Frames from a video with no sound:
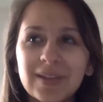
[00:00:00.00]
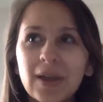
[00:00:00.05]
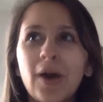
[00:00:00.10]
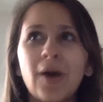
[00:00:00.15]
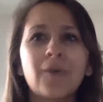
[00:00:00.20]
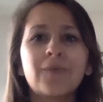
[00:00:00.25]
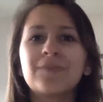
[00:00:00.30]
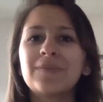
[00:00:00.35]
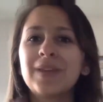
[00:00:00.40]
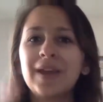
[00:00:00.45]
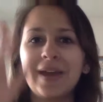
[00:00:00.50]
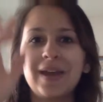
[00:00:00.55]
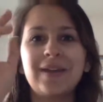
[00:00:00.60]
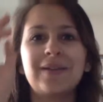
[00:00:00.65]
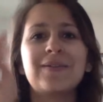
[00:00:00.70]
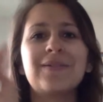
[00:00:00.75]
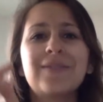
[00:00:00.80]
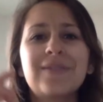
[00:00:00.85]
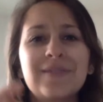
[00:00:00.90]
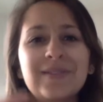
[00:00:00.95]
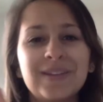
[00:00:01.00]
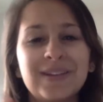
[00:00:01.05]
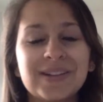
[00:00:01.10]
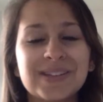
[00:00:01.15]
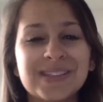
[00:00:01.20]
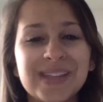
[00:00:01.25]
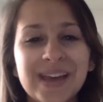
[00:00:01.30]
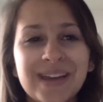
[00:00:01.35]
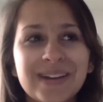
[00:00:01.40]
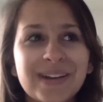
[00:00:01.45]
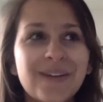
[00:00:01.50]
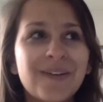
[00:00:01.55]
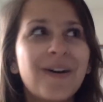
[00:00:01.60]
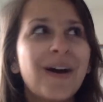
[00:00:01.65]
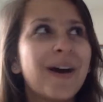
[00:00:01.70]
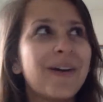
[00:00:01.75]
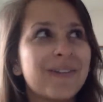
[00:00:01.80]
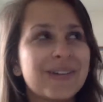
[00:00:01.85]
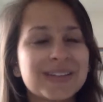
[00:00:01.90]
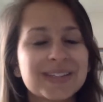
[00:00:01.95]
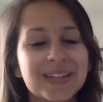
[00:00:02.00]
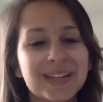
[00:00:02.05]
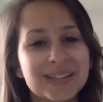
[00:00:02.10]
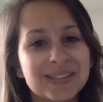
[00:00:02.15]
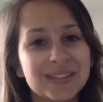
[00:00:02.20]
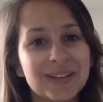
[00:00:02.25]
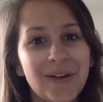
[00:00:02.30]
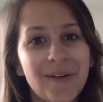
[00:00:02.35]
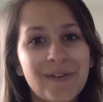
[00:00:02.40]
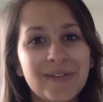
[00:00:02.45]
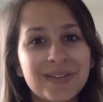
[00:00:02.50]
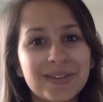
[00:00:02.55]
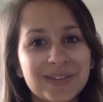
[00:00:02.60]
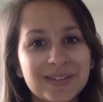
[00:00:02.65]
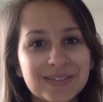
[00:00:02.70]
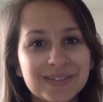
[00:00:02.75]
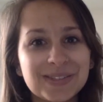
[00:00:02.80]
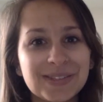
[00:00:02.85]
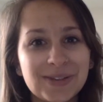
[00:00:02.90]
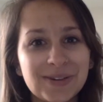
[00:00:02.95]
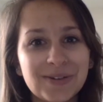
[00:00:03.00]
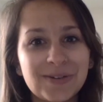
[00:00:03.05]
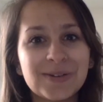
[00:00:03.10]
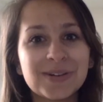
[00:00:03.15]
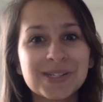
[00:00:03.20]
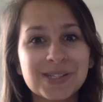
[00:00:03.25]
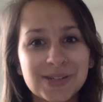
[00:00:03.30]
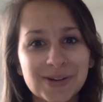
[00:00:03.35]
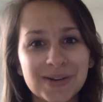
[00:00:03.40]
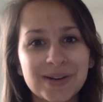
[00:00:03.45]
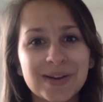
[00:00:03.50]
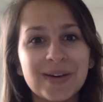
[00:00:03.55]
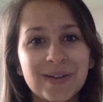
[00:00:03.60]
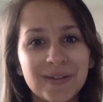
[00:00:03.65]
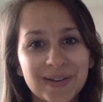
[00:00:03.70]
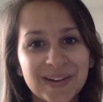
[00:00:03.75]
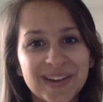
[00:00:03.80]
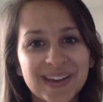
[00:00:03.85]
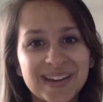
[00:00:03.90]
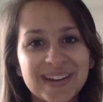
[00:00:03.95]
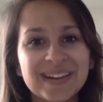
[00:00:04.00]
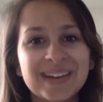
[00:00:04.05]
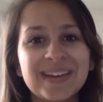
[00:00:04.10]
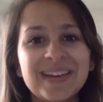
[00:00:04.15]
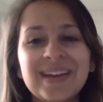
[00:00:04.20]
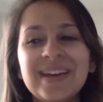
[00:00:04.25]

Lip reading: Oh, and little side note, I once got to go to Astoria, Oregon,